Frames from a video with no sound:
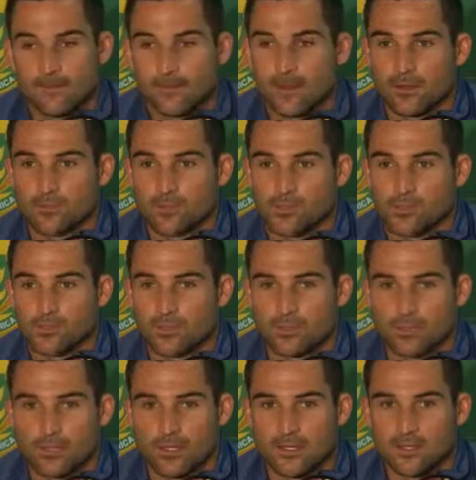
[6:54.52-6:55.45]
No, for
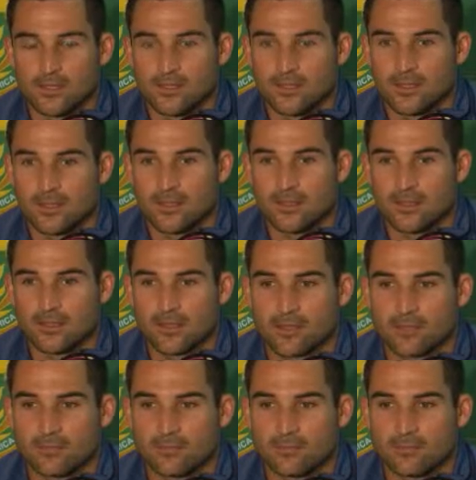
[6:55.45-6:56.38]
sure. I think
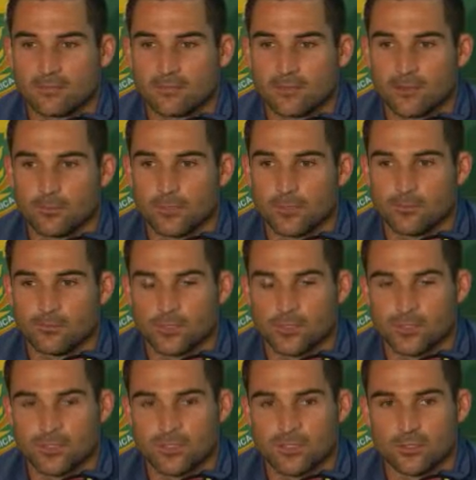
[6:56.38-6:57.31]
they would have
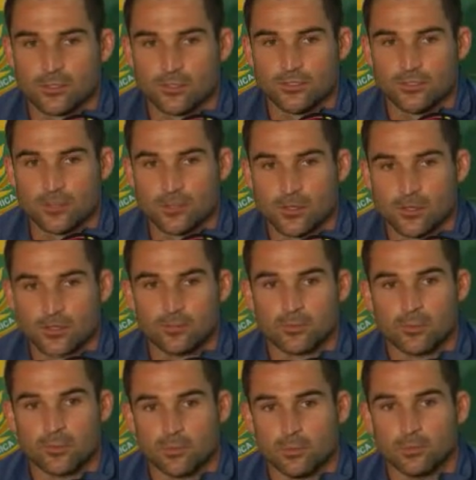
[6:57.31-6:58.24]
learnt a lot from bowling
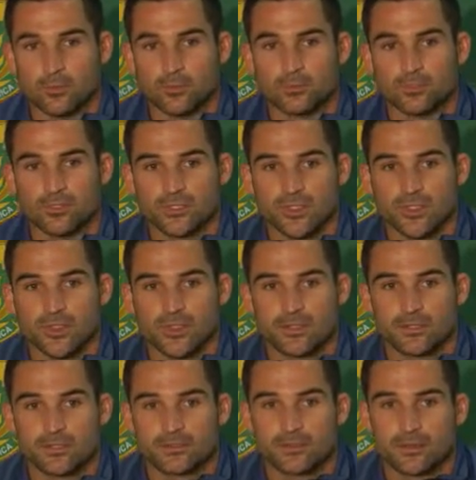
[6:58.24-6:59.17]
with the new ball
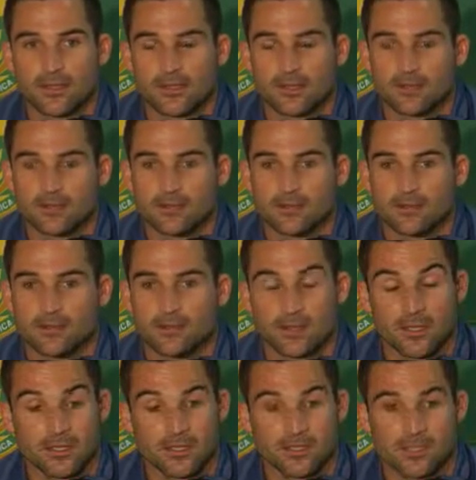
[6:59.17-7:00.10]
today, and
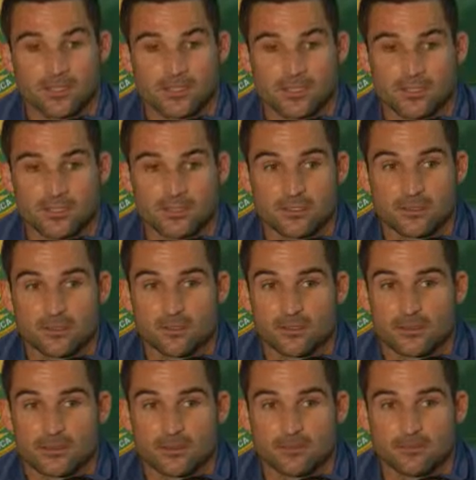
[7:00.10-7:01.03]
they're going to use it
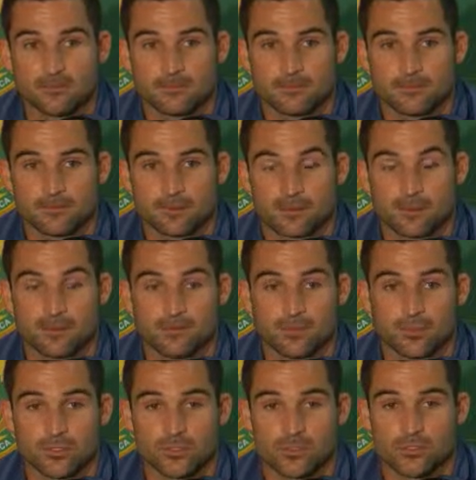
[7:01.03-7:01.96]
to their
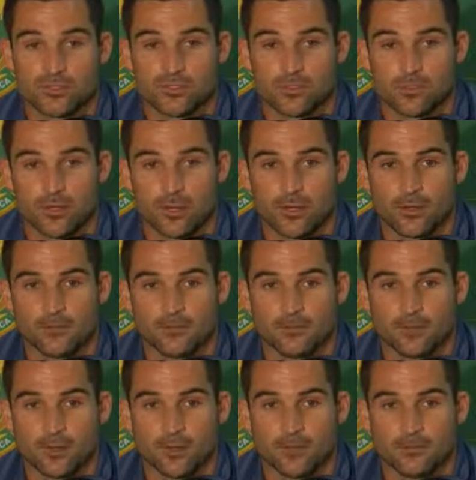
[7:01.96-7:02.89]
advantage tomorrow.
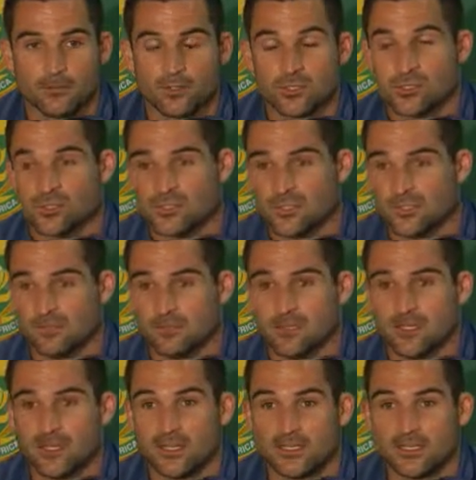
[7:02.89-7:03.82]
You could see
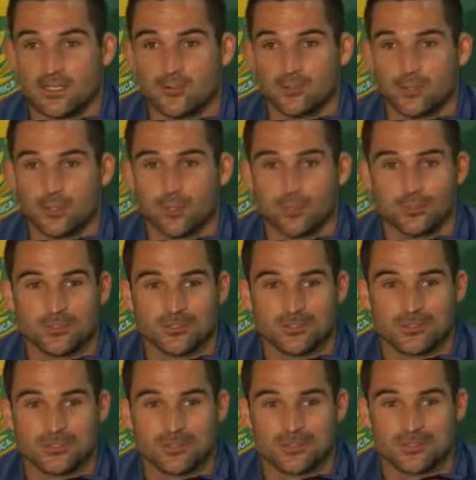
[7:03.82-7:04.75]
immediately with
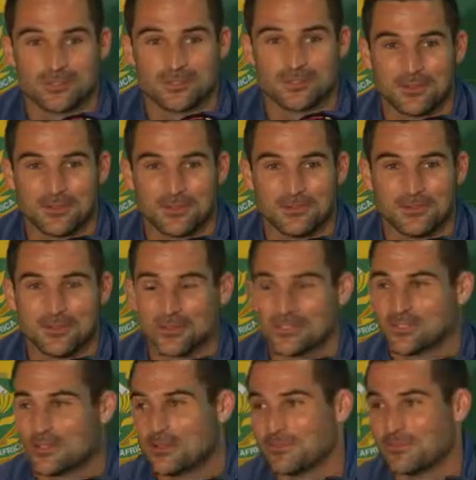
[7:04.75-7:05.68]
Holders, the
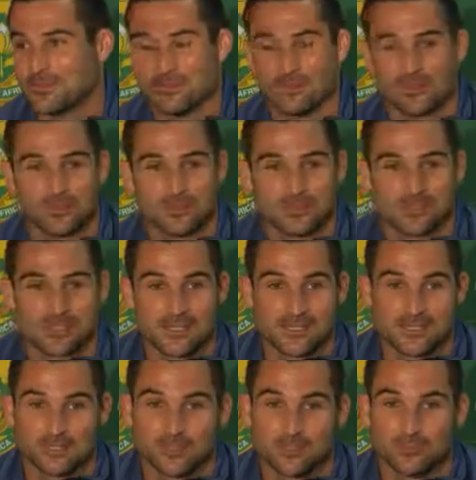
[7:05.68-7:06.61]
first over he bowled with the
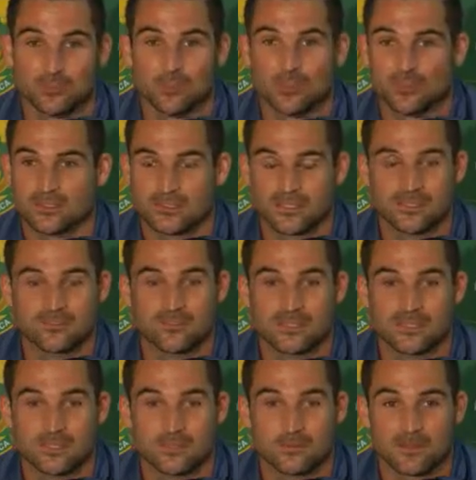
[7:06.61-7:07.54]
second new ball. There's
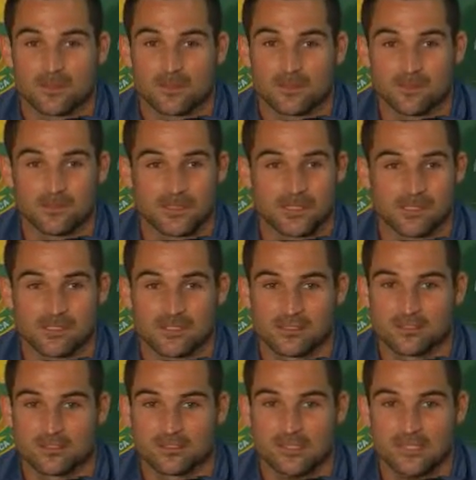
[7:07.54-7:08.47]
definitely something in the wicket
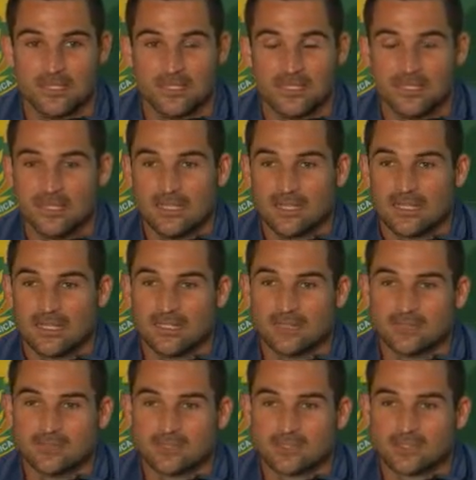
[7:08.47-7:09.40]
still.
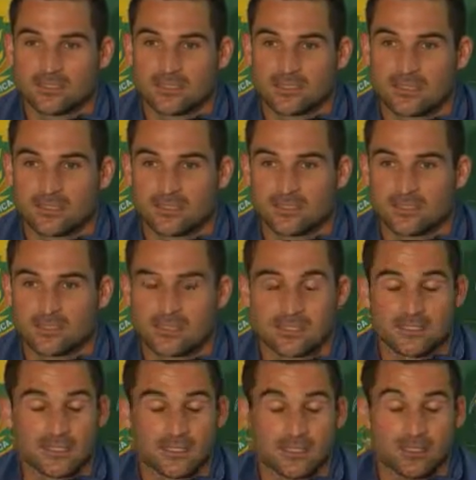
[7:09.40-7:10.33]
Just I
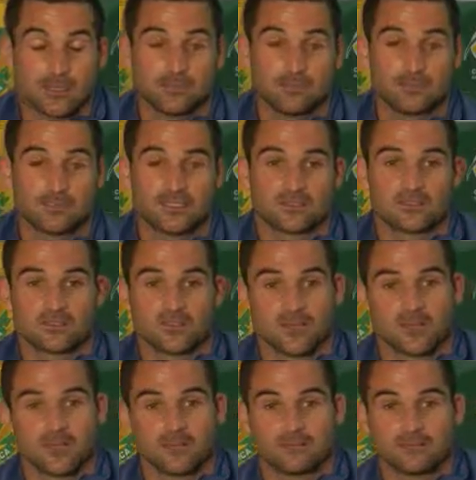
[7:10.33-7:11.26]
guess they've got to just
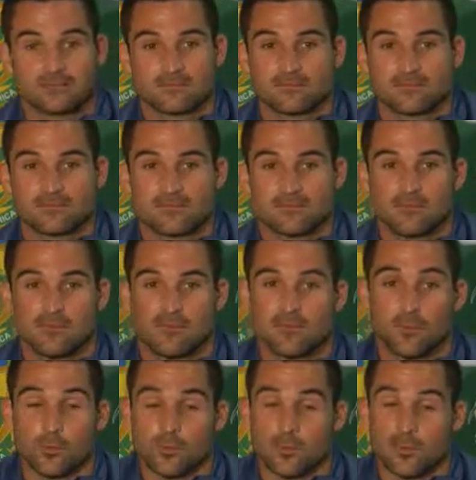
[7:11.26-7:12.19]
try and
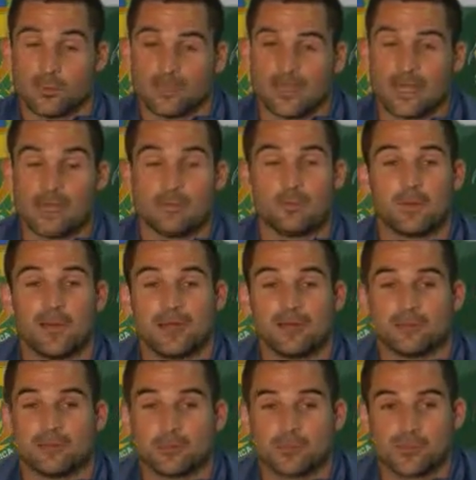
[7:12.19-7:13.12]
form a game
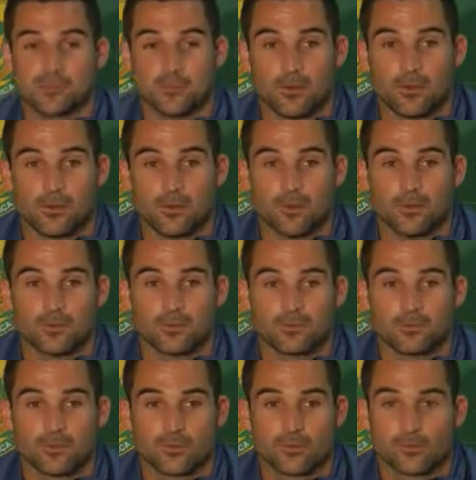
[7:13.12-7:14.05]
plan for tomorrow
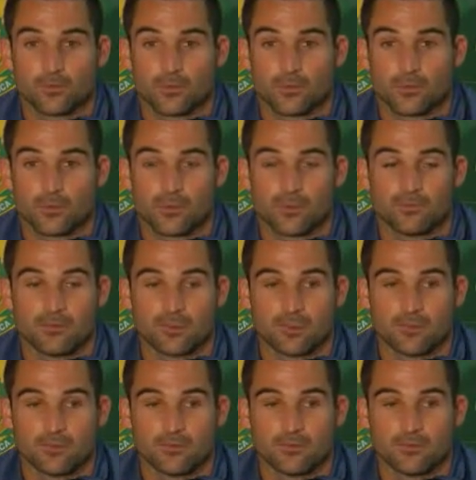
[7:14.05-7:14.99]
with whatever
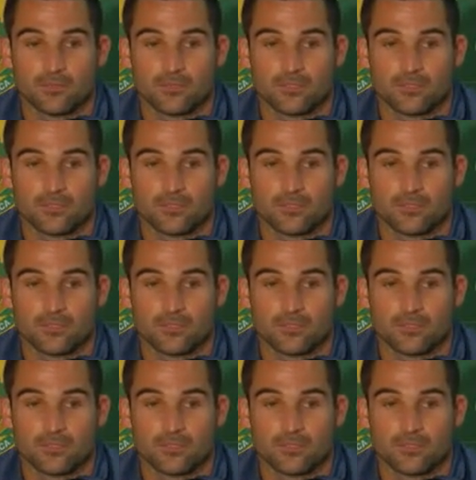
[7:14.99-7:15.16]
they do.